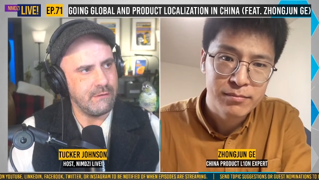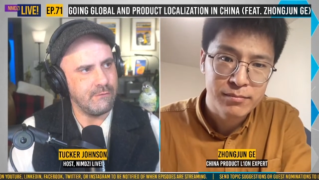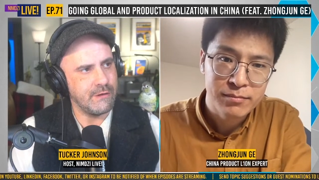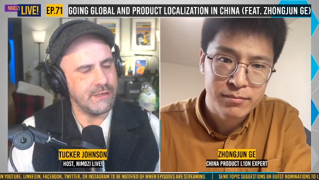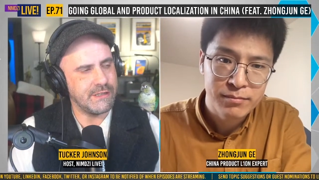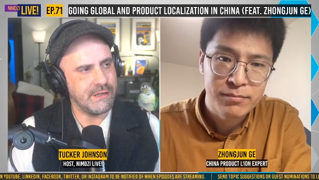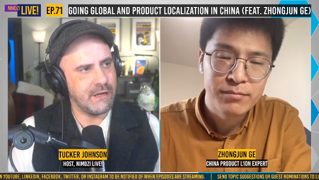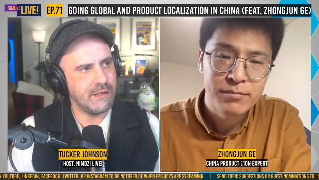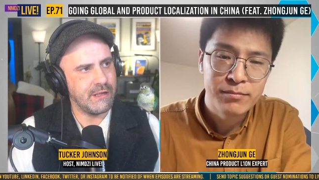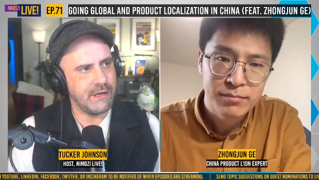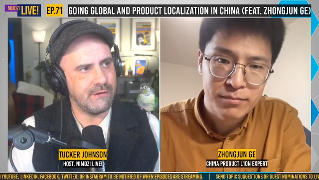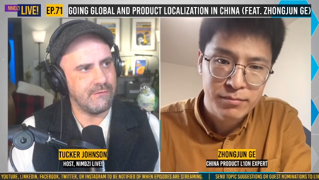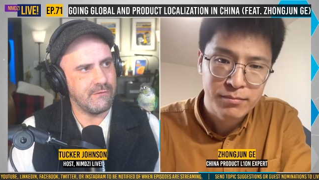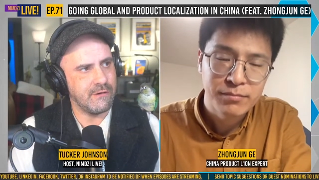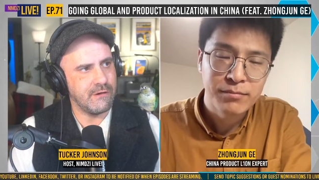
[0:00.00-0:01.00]
Speaker 1: Where it's not
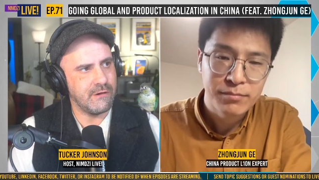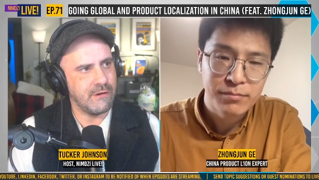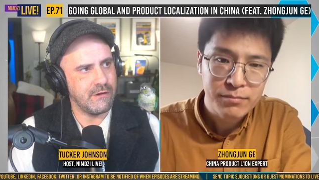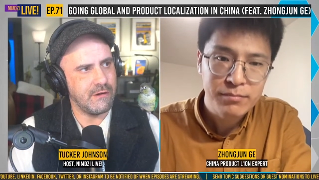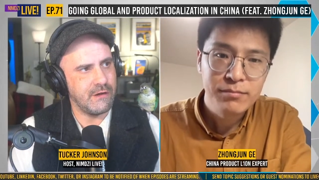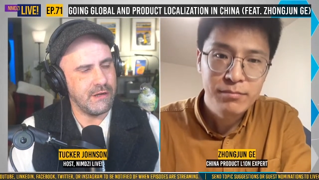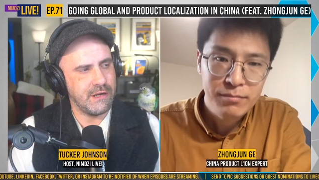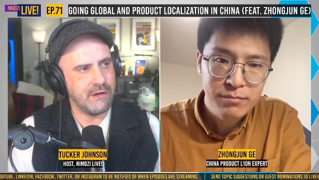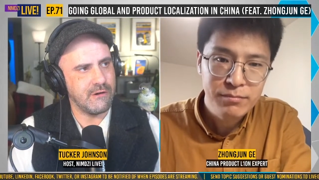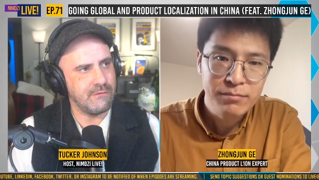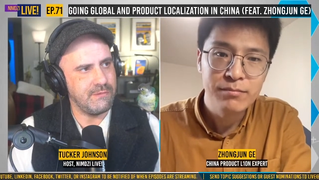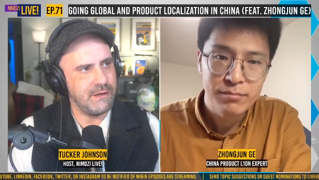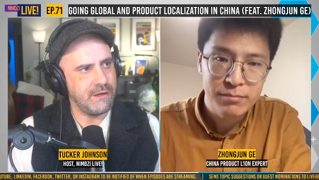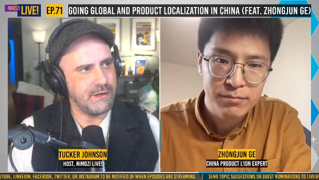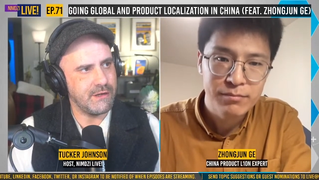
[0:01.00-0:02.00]
like we're a
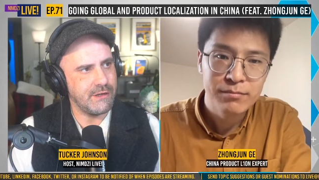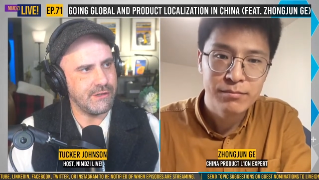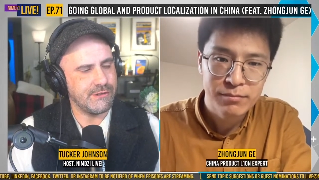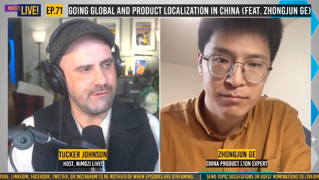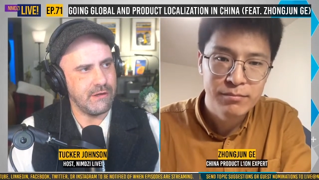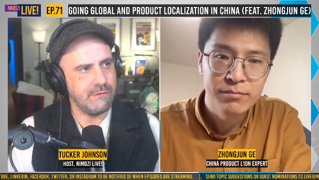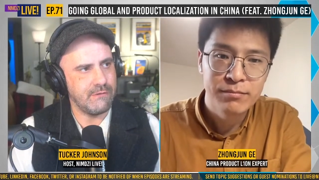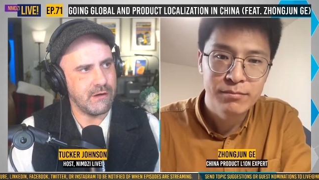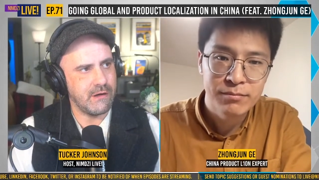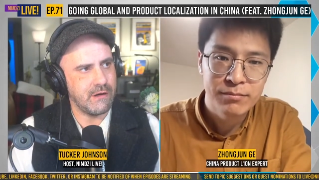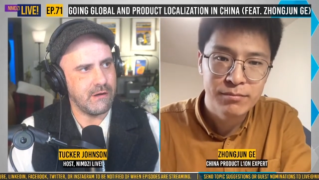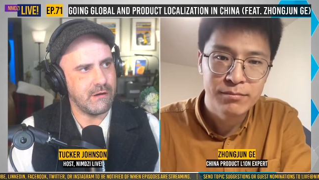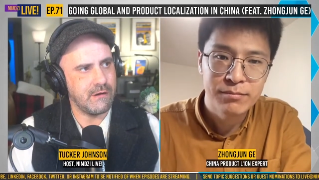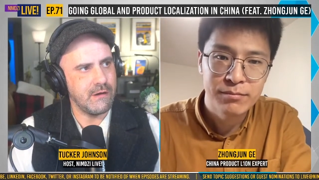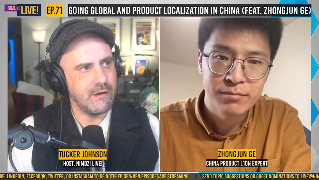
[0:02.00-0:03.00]
European country where